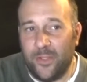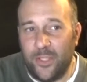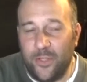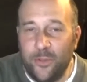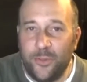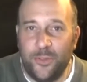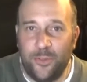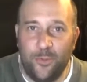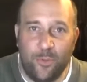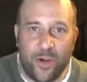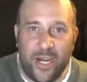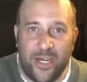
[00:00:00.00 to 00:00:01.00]

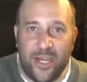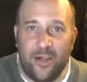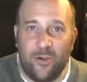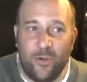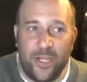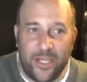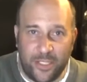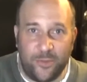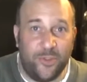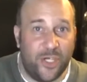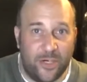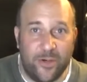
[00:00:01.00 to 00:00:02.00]
YouTube right now is
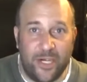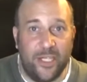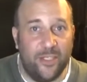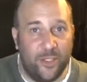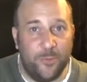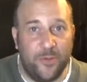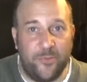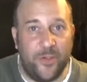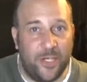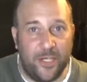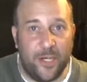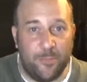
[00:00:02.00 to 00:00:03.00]
generating a little bit of an
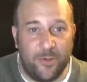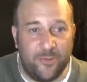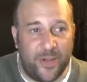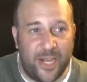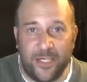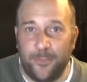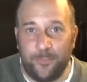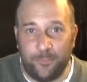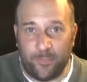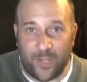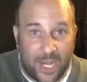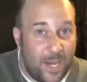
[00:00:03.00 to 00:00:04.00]
income. In fact,
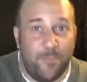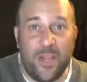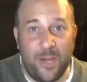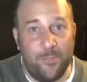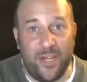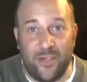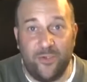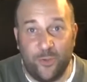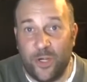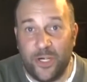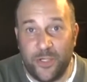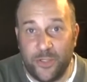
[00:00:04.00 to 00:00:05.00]
I'm paying my
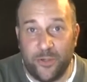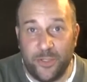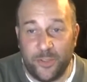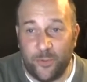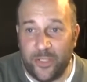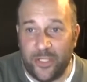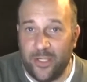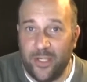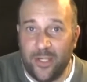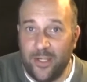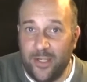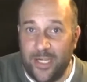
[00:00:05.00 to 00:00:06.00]
truck insurance with it.
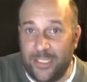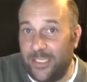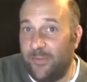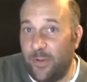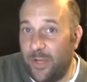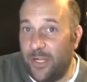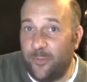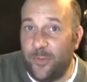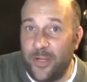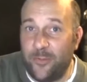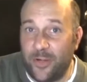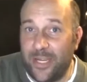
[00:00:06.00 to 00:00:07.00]
It's giving me enough
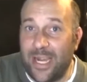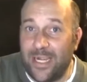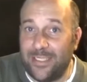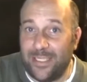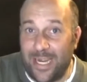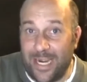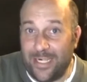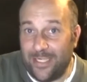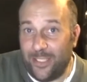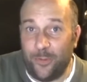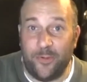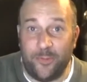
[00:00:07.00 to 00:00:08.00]
money for gas and a
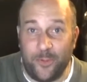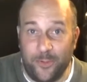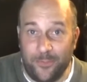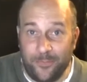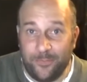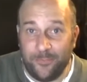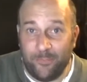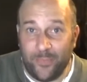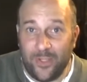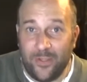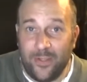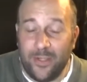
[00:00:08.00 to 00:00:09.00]
little bit of food.
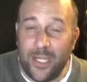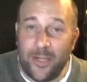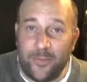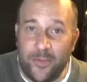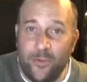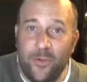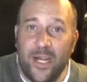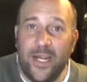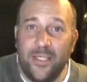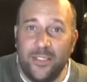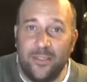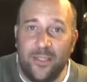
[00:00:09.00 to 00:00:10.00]
If you
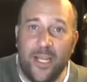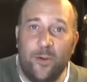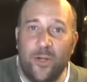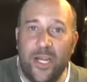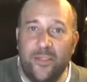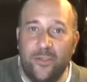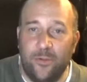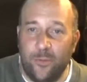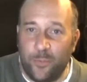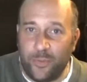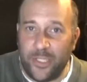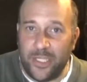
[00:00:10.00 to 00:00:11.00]
guys like what I do,
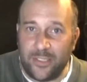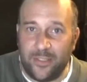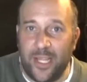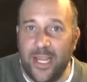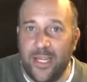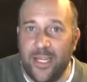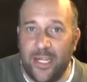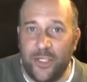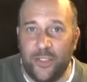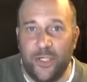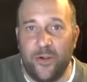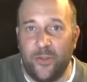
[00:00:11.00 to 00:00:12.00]
please like and
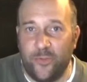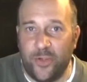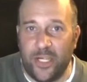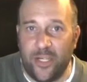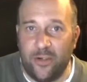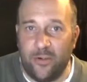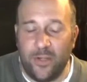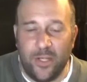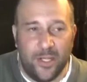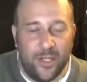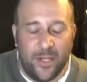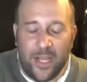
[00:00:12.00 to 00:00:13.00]
share the video.
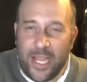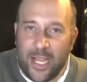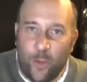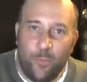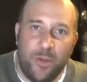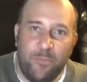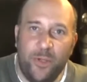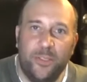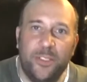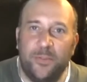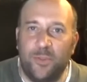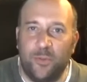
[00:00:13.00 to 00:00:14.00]
Help me
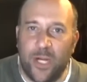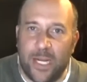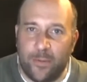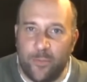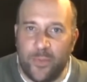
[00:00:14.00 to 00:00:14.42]
build a subscriber